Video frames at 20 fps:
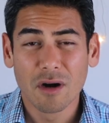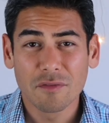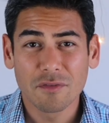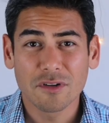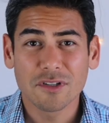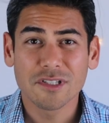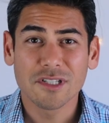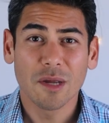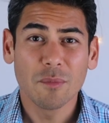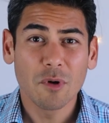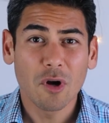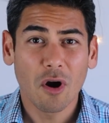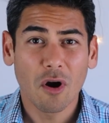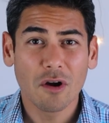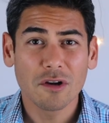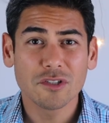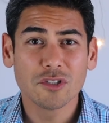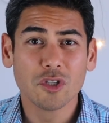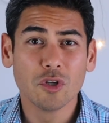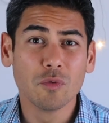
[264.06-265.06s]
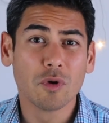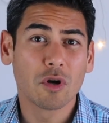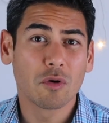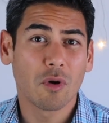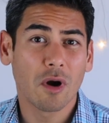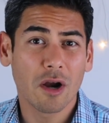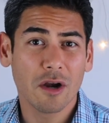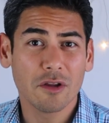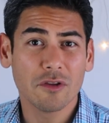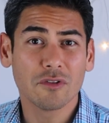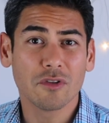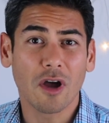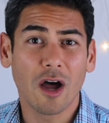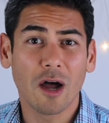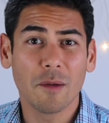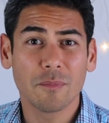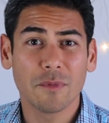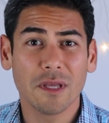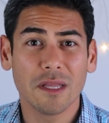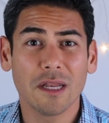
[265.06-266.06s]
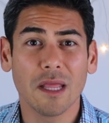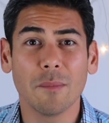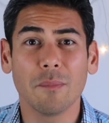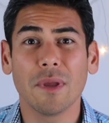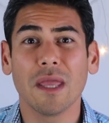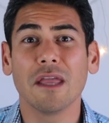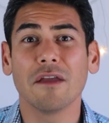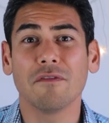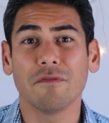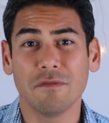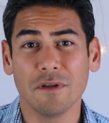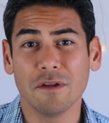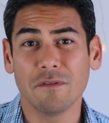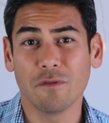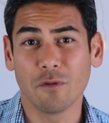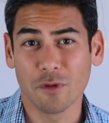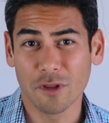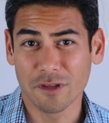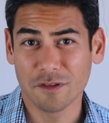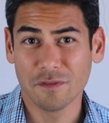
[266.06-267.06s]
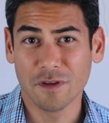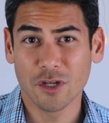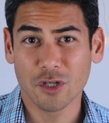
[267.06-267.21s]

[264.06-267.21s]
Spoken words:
However, some cards do require you to opt in and pay a fee for this